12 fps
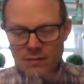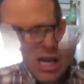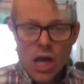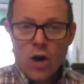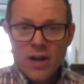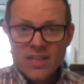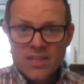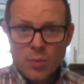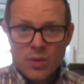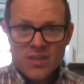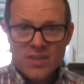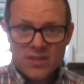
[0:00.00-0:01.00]
Alright, so
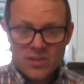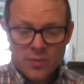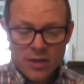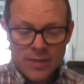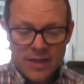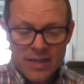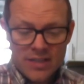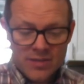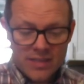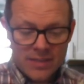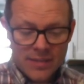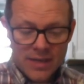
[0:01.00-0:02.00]
boys and girls, what I'm going to do
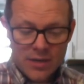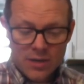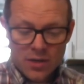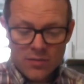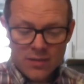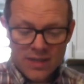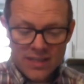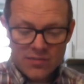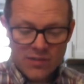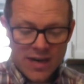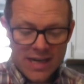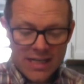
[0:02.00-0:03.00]
is I'm going to glue this
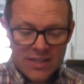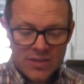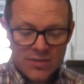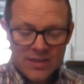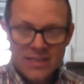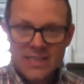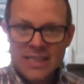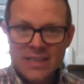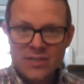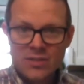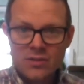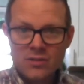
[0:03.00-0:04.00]
right into the
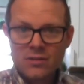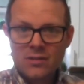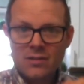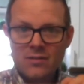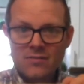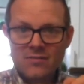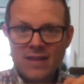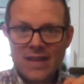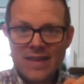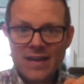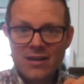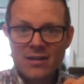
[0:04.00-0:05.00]
center right
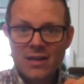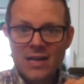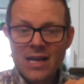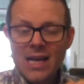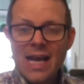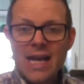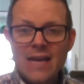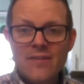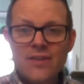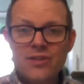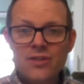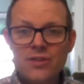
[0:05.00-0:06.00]
there. And if
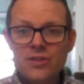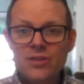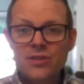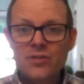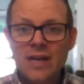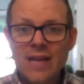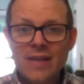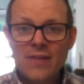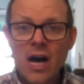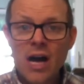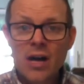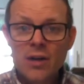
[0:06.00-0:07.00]
you do not have a
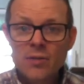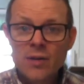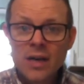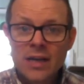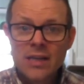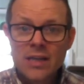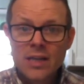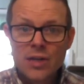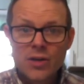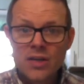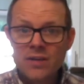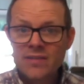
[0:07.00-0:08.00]
hot glue gun, you
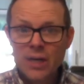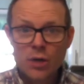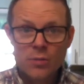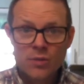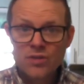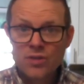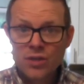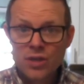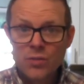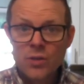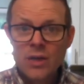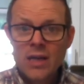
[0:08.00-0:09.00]
can use Elmer's
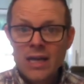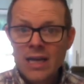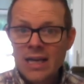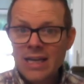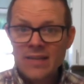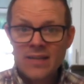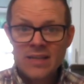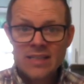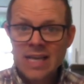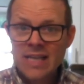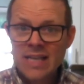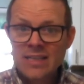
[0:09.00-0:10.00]
glue and give it
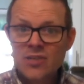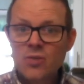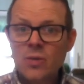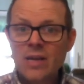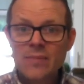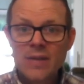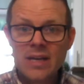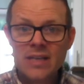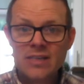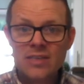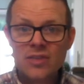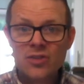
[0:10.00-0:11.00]
10 to 20 minutes
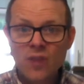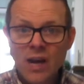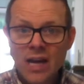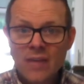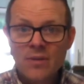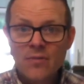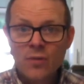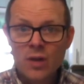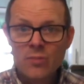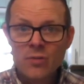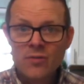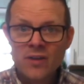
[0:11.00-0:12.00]
to dry before you
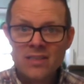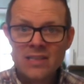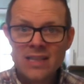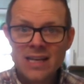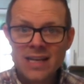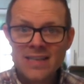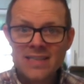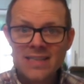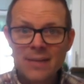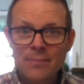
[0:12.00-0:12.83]
move on to the next step.